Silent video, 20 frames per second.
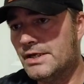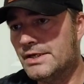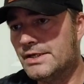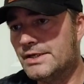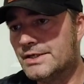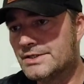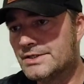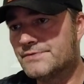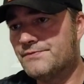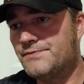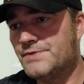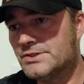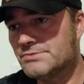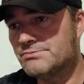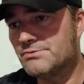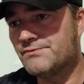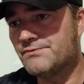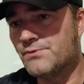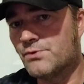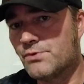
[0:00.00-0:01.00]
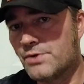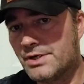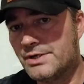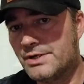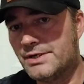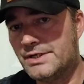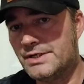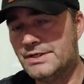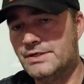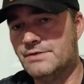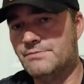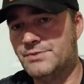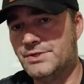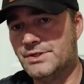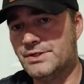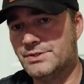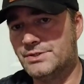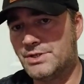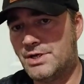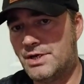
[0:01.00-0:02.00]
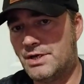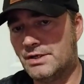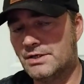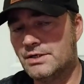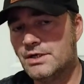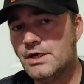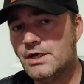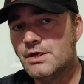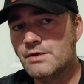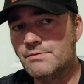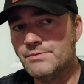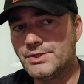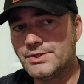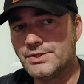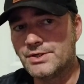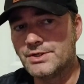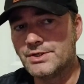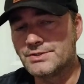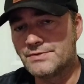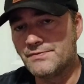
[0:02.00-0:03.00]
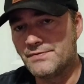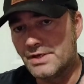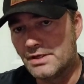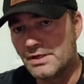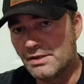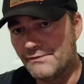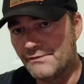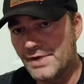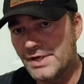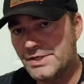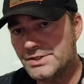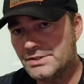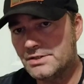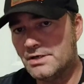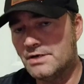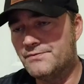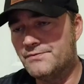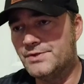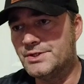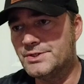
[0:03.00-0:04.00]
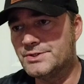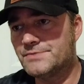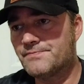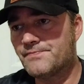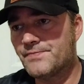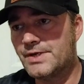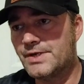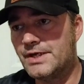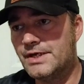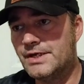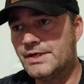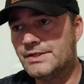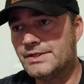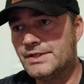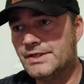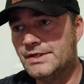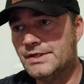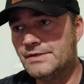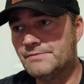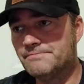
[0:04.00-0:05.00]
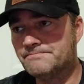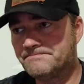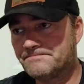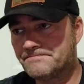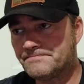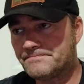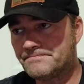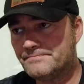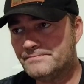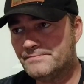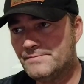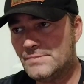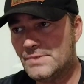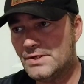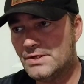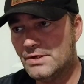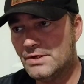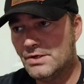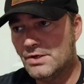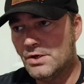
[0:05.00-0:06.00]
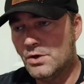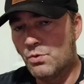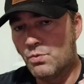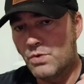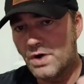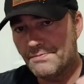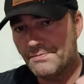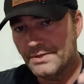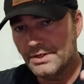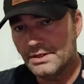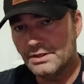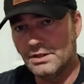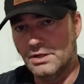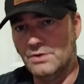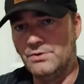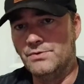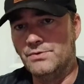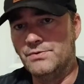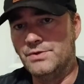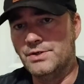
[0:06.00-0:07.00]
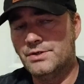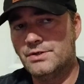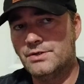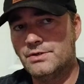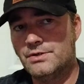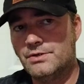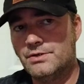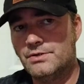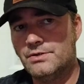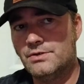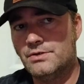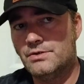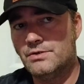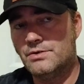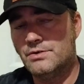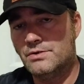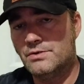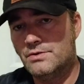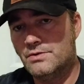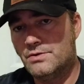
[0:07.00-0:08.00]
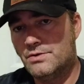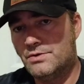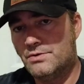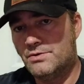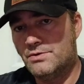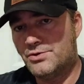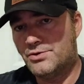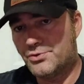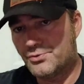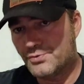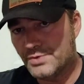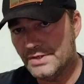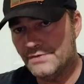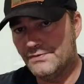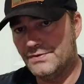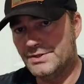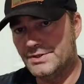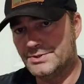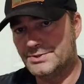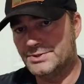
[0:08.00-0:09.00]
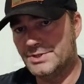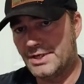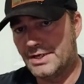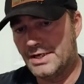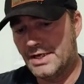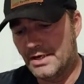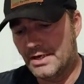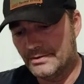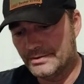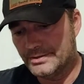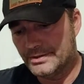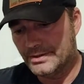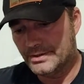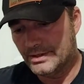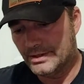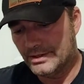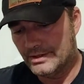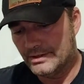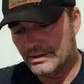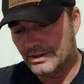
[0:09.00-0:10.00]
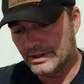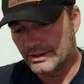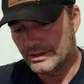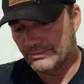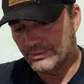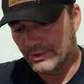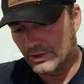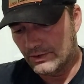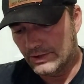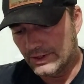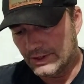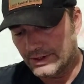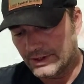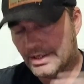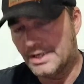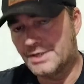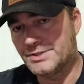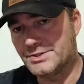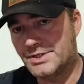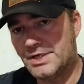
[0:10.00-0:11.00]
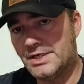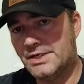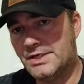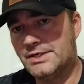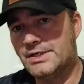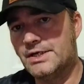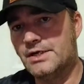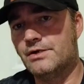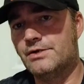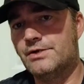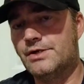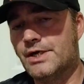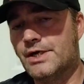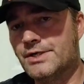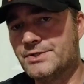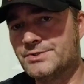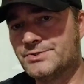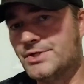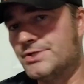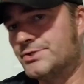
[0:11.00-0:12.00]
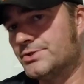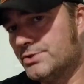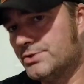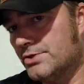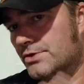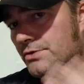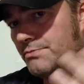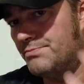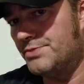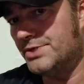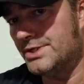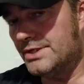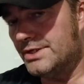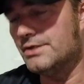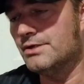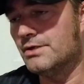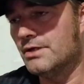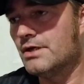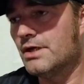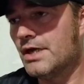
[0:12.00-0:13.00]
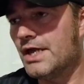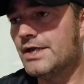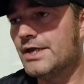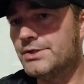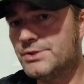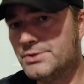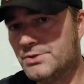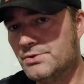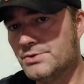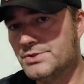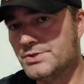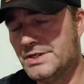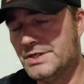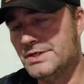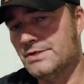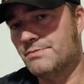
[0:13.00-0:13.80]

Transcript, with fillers: it is feasible for an EMP attack because of the elevation of these and the weapon load Three of these set out, exploding, cascading down in the United States, could be a huge